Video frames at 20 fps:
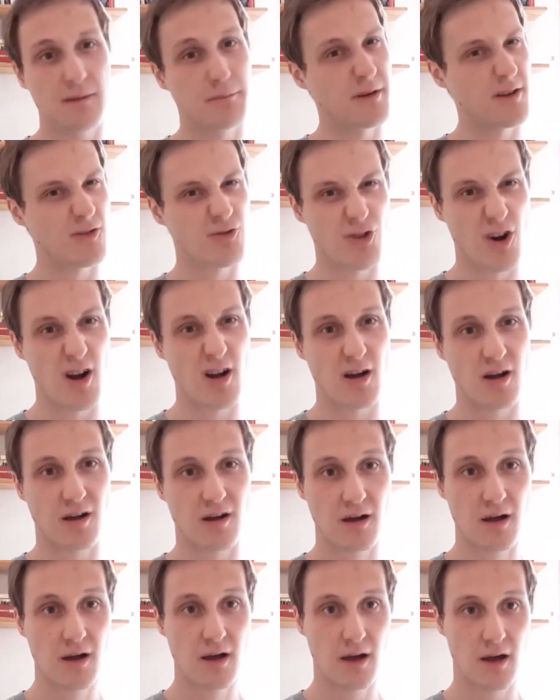a bit
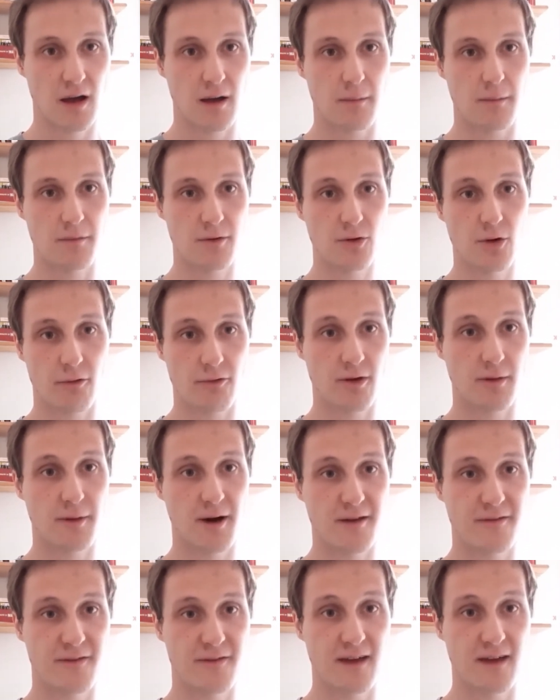drunk. Not really
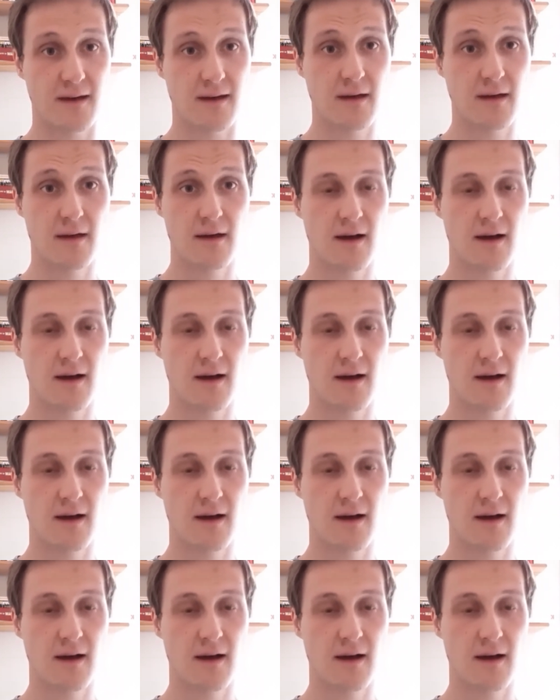my thing.